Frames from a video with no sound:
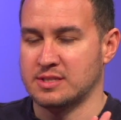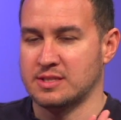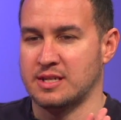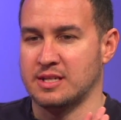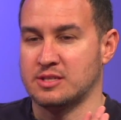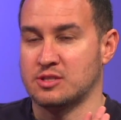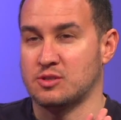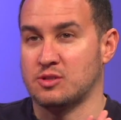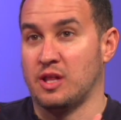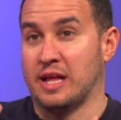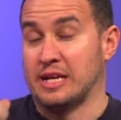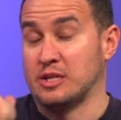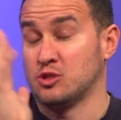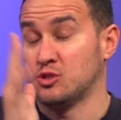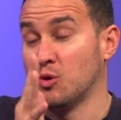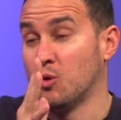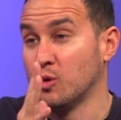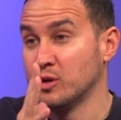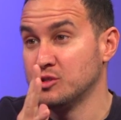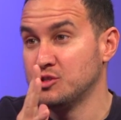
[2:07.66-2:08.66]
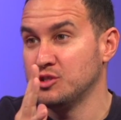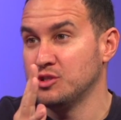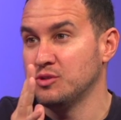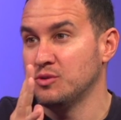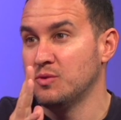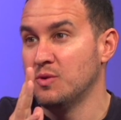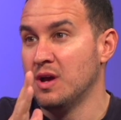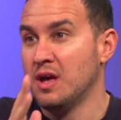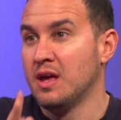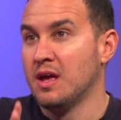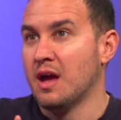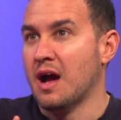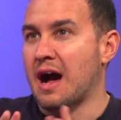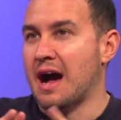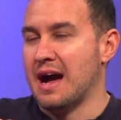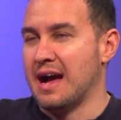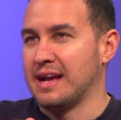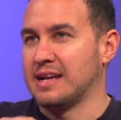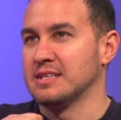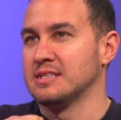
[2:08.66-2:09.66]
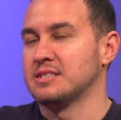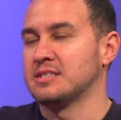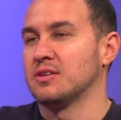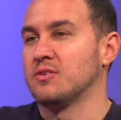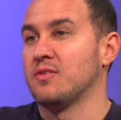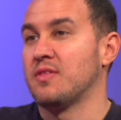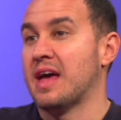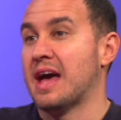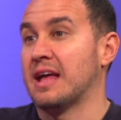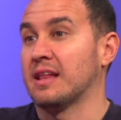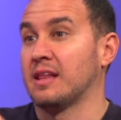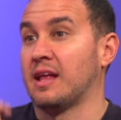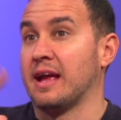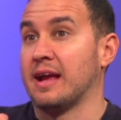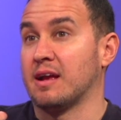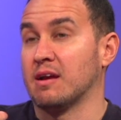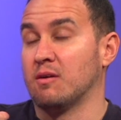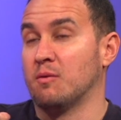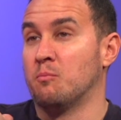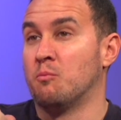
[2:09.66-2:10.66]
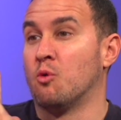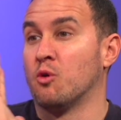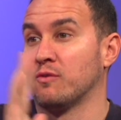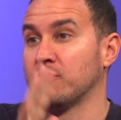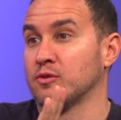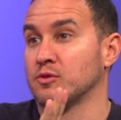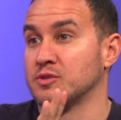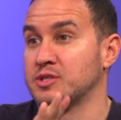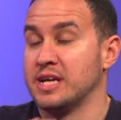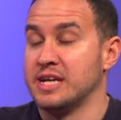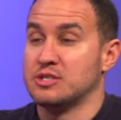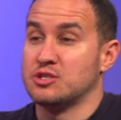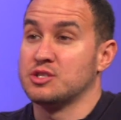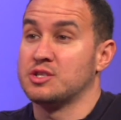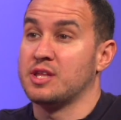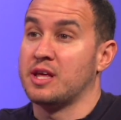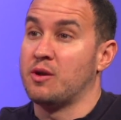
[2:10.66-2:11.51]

and it's like towards you, I consider that like more flirtatious than